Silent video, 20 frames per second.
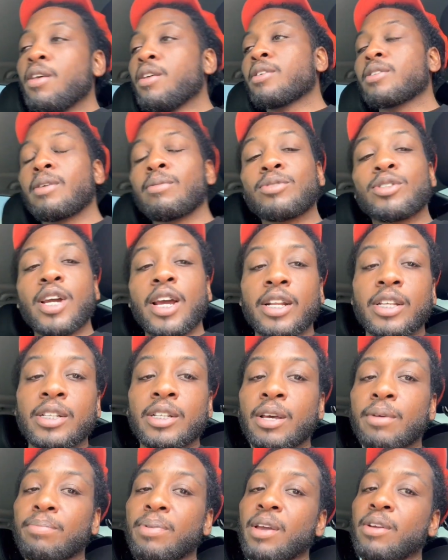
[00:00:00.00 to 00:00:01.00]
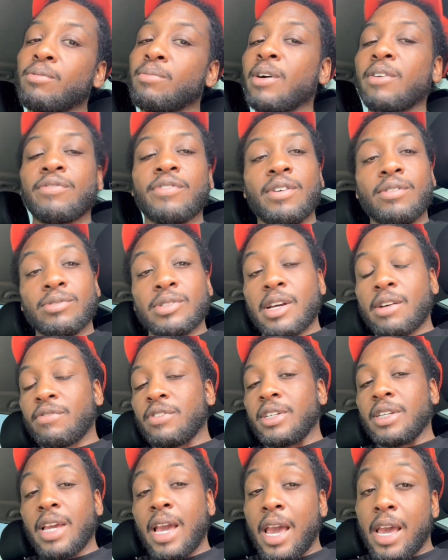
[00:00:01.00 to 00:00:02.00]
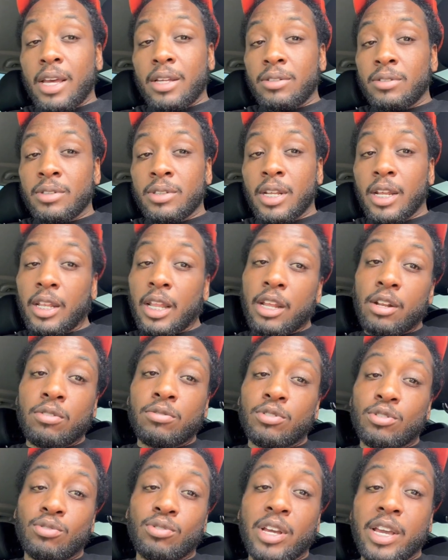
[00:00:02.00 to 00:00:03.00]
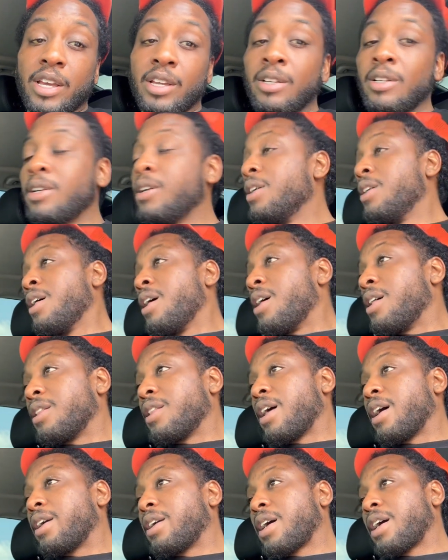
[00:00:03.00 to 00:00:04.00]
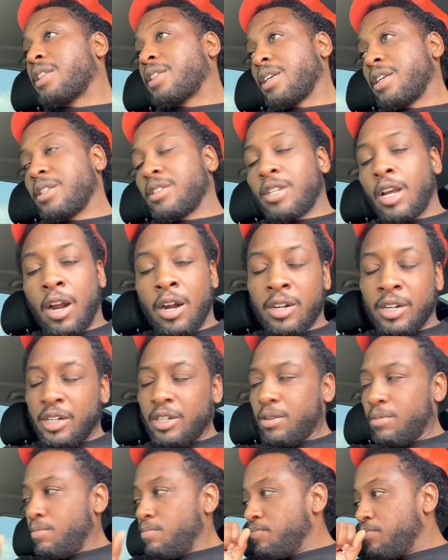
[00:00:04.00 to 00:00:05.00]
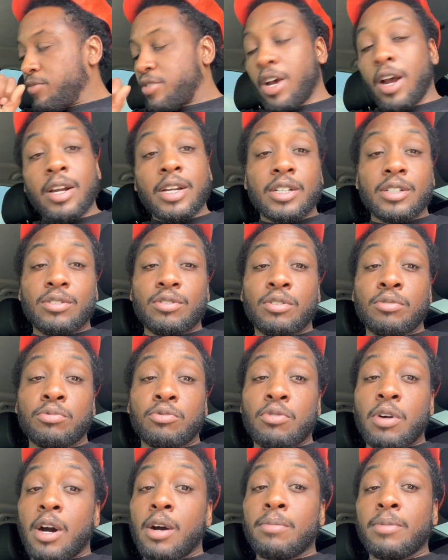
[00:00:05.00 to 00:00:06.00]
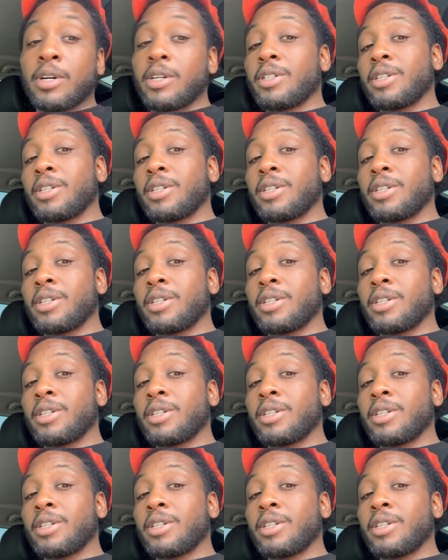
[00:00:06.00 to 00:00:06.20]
I'm trying to end up paying my phone. I forget that they don't do that. Like, I think Target do it, but Walmart